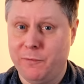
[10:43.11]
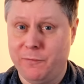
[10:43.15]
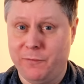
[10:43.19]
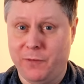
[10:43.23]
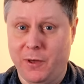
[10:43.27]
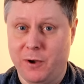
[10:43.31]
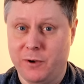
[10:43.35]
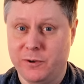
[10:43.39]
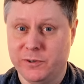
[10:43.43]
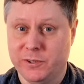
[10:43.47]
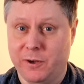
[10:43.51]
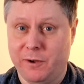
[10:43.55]
of
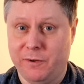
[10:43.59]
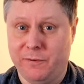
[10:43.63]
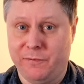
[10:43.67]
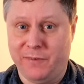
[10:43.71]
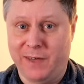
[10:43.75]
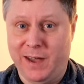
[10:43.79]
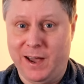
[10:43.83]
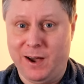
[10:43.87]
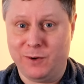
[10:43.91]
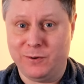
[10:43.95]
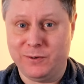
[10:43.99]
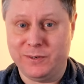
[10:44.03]
those I
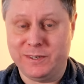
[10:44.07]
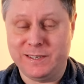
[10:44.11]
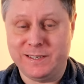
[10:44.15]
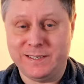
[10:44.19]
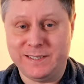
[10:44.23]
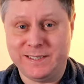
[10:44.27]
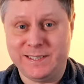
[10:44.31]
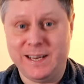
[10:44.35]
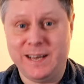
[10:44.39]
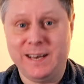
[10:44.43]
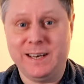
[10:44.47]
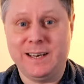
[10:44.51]
found
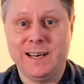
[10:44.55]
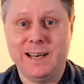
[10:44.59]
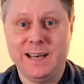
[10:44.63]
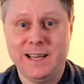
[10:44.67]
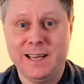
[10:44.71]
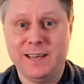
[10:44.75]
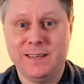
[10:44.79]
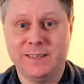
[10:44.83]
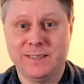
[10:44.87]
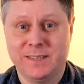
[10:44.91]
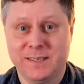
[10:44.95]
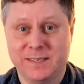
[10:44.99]
did
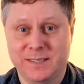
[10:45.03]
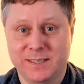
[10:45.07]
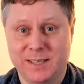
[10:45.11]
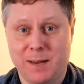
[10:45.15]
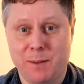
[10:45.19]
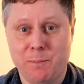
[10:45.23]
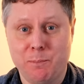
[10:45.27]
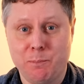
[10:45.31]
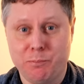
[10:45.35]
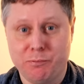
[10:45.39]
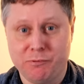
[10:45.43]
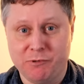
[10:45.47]
lead to
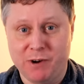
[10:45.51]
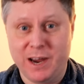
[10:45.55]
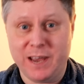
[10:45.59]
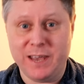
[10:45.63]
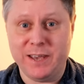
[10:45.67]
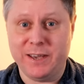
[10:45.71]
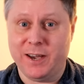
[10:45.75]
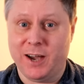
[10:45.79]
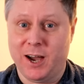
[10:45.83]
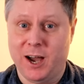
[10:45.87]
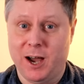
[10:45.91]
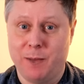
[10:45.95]
some
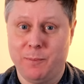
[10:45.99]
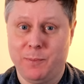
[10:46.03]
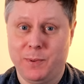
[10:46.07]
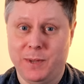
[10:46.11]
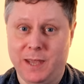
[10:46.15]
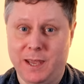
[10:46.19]
breakup